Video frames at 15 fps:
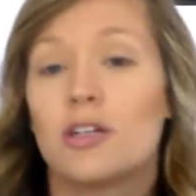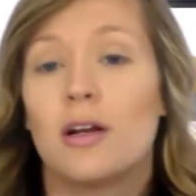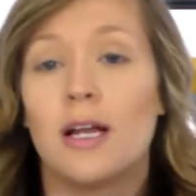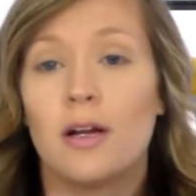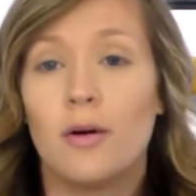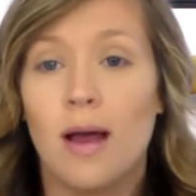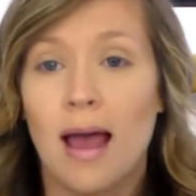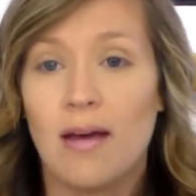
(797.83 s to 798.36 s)
sure I
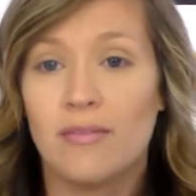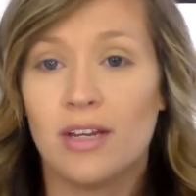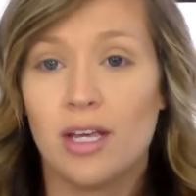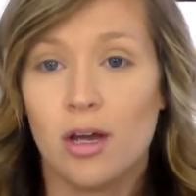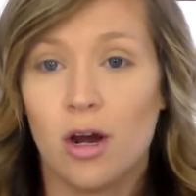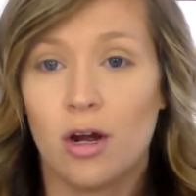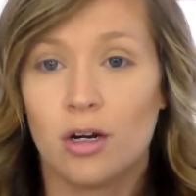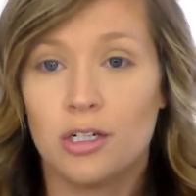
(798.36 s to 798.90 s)
don't have any
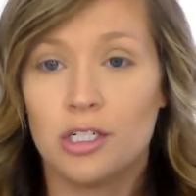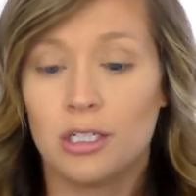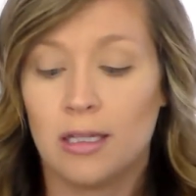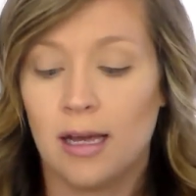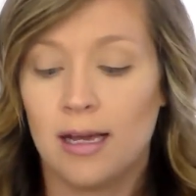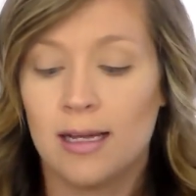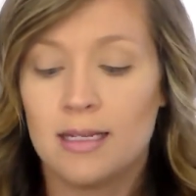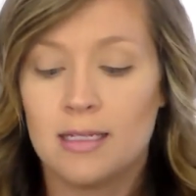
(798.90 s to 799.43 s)
harsh
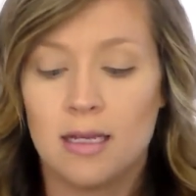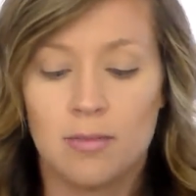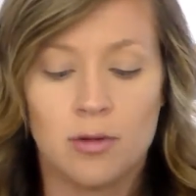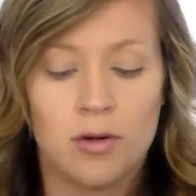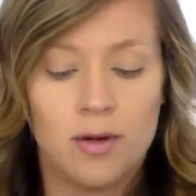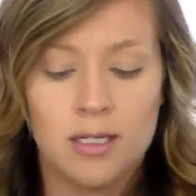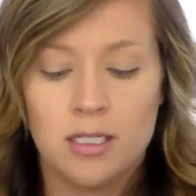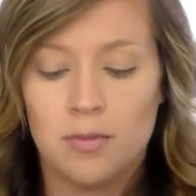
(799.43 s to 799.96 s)
lines, I'm
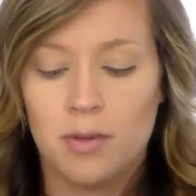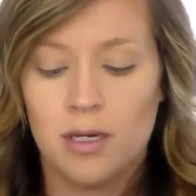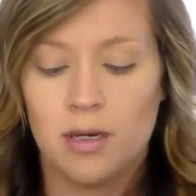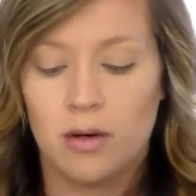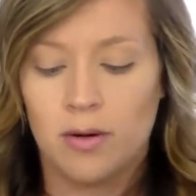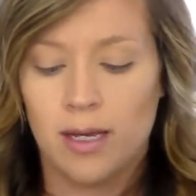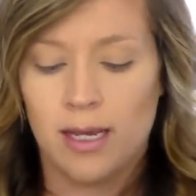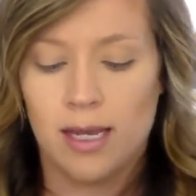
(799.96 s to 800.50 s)
going to be
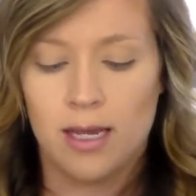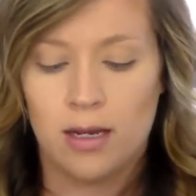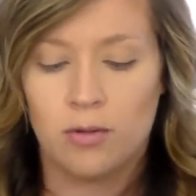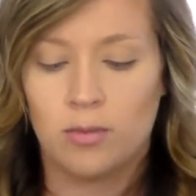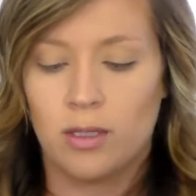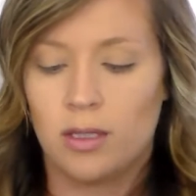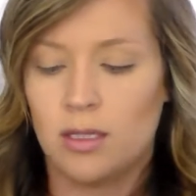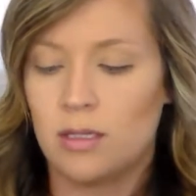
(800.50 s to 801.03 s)
going in
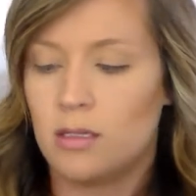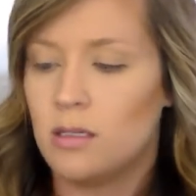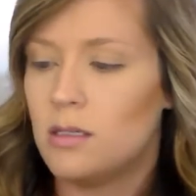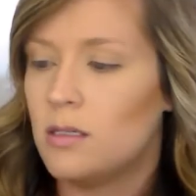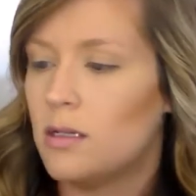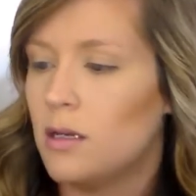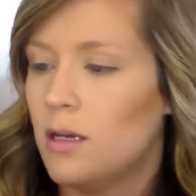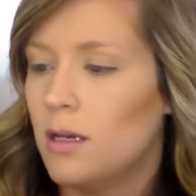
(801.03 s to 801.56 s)
with
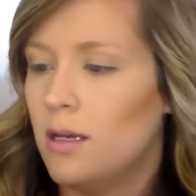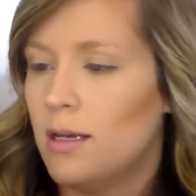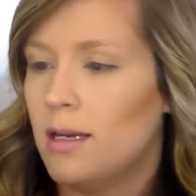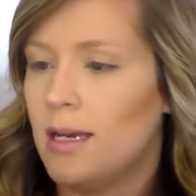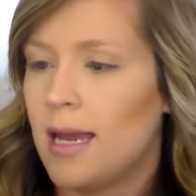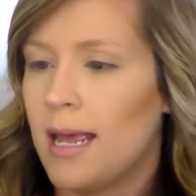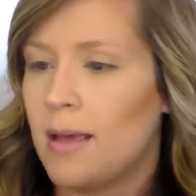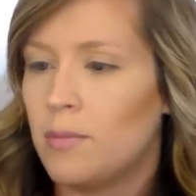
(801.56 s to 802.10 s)
this
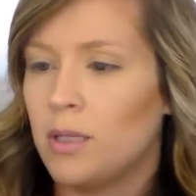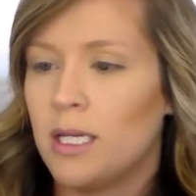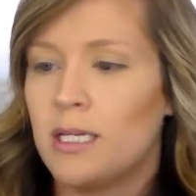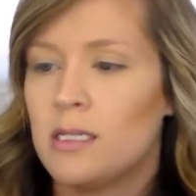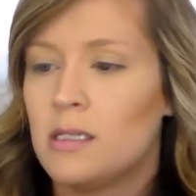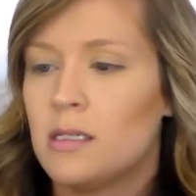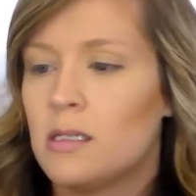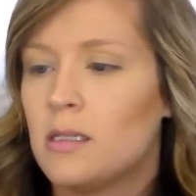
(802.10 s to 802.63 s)

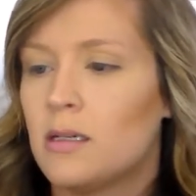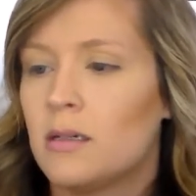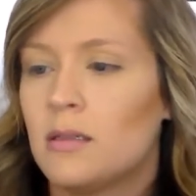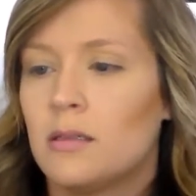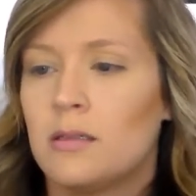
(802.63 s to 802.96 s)
nameless